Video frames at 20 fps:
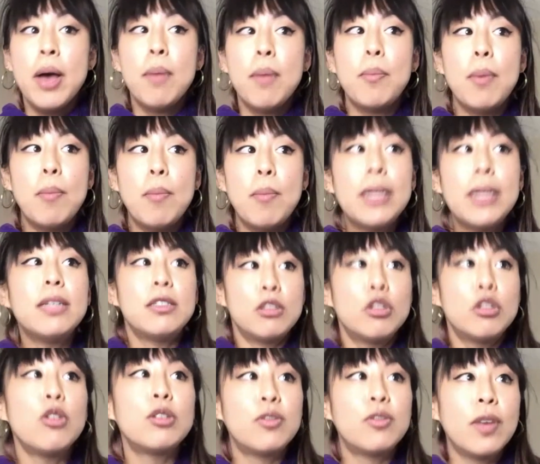But
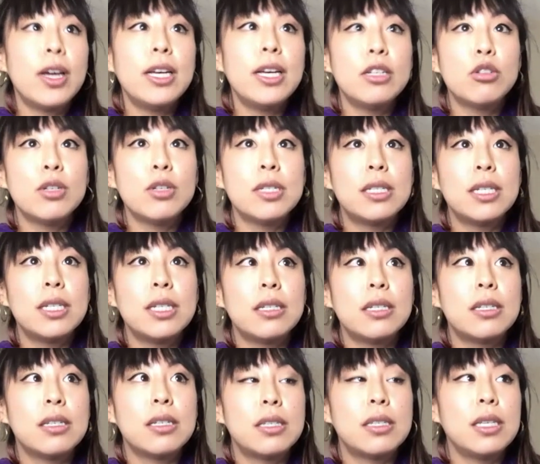it's very interesting
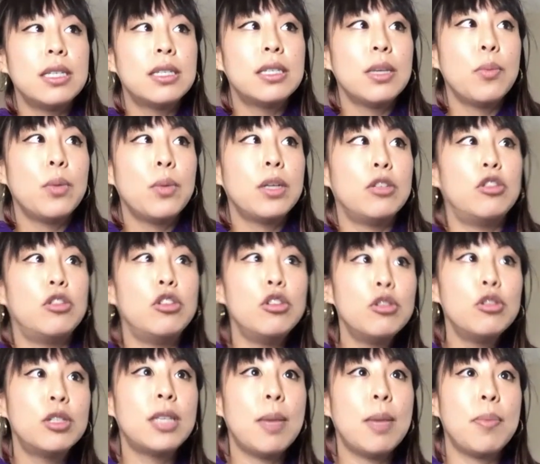to see someone
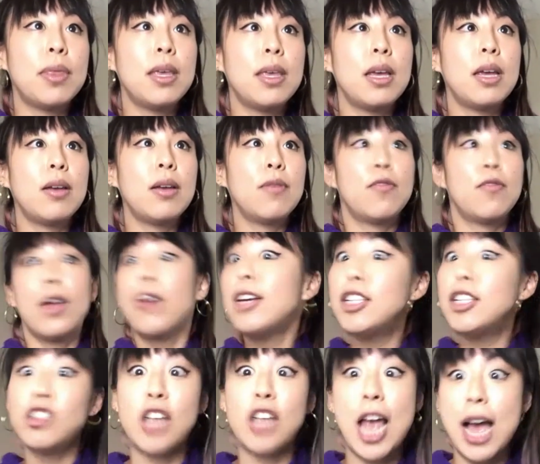do something
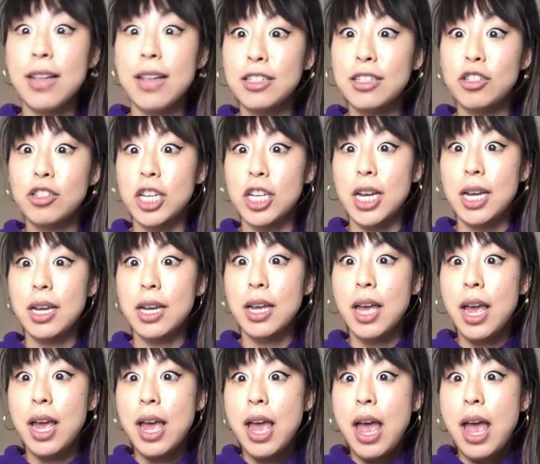very challenging
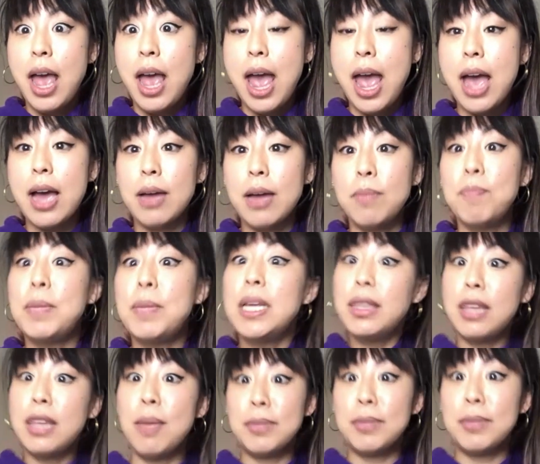and
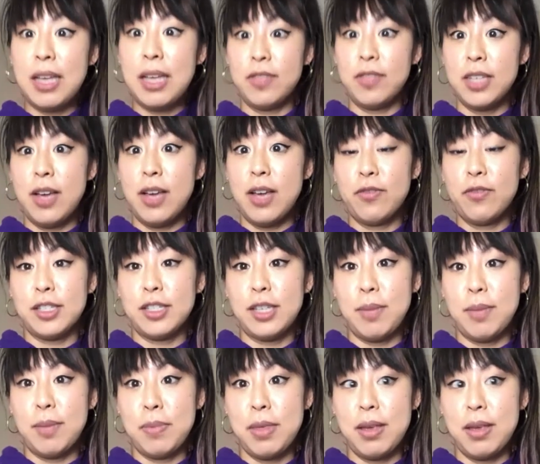beat themselves up for
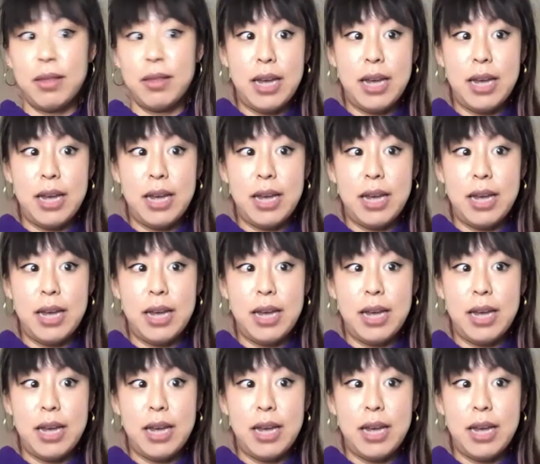something.